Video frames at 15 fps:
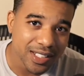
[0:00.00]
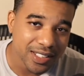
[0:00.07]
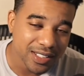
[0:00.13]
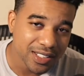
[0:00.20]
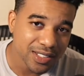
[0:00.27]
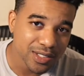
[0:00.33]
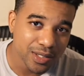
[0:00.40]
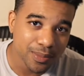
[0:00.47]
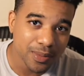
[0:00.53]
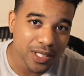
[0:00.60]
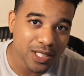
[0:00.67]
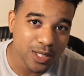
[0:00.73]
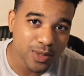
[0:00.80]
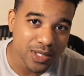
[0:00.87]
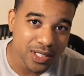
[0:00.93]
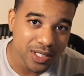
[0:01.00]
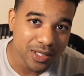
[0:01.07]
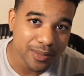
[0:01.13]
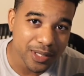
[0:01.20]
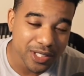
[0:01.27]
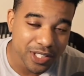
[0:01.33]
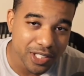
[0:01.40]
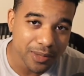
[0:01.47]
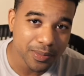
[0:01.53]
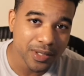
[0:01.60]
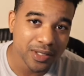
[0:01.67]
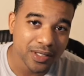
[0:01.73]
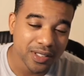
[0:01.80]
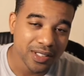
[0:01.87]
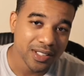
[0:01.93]
So the price was a little bit cheaper
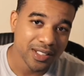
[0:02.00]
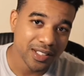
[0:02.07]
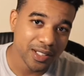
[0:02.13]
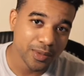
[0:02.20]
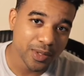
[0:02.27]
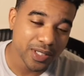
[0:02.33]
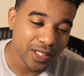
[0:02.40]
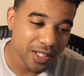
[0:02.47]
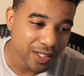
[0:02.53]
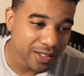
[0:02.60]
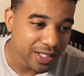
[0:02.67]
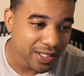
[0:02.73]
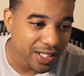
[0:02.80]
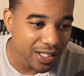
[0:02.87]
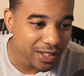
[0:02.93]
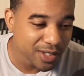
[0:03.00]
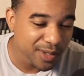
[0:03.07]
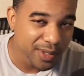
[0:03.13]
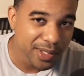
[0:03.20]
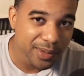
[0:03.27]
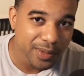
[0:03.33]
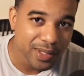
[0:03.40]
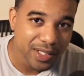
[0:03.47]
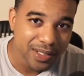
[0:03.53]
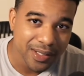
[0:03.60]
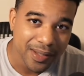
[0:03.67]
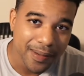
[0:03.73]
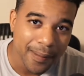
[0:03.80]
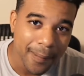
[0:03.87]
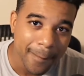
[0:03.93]
than what they are right now in 21.
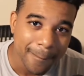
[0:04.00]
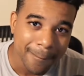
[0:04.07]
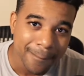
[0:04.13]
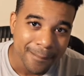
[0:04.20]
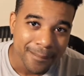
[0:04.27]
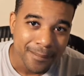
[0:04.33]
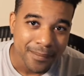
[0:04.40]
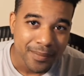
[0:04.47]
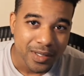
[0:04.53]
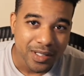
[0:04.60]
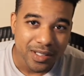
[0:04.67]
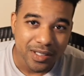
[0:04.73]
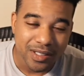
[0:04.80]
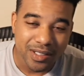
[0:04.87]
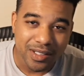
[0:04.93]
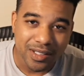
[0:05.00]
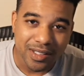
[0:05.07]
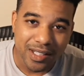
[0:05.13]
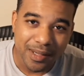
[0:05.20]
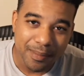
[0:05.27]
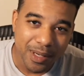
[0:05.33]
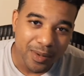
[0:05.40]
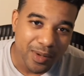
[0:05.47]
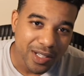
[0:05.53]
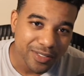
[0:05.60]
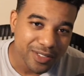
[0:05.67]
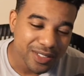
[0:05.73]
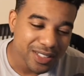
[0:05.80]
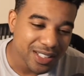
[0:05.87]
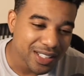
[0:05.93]
And then my wife
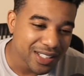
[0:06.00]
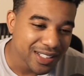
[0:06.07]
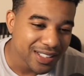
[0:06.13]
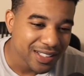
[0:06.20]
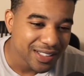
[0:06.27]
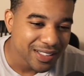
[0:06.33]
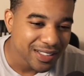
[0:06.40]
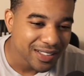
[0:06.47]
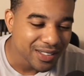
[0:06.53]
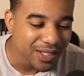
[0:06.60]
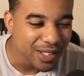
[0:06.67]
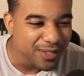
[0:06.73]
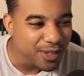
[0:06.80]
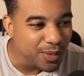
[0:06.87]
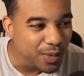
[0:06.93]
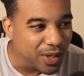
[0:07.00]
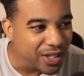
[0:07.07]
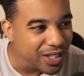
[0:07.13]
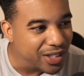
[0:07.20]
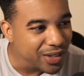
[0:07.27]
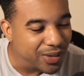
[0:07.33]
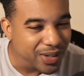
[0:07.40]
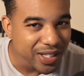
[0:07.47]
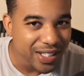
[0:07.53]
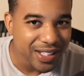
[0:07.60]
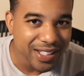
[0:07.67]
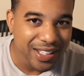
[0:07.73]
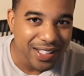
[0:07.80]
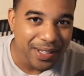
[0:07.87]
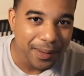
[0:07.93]
was like, you know, if you want it, go ahead and
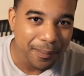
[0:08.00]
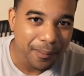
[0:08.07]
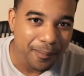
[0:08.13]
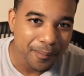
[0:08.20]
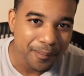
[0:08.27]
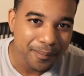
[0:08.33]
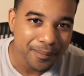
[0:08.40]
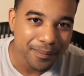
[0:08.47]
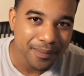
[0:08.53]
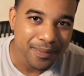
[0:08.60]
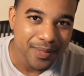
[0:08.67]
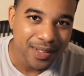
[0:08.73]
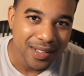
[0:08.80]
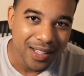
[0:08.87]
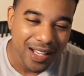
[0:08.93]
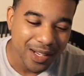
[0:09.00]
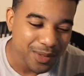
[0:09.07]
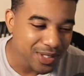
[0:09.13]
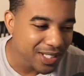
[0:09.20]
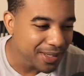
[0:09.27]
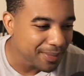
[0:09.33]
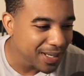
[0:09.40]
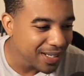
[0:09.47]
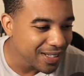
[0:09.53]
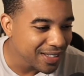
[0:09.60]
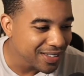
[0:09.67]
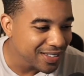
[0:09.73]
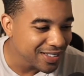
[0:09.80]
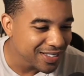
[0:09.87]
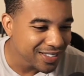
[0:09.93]
get it. I was like, man,
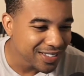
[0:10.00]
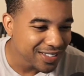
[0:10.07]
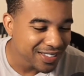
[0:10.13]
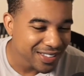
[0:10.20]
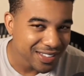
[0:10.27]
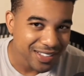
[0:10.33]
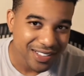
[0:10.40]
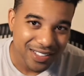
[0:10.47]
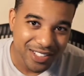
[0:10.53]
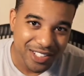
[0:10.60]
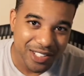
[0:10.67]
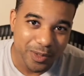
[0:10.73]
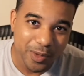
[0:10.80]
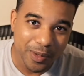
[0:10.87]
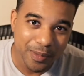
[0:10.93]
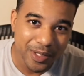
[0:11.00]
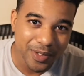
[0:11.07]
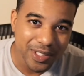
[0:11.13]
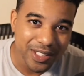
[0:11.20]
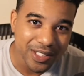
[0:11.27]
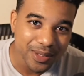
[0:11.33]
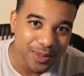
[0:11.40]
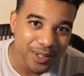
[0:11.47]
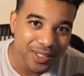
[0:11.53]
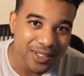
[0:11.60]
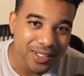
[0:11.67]
she with me with this one.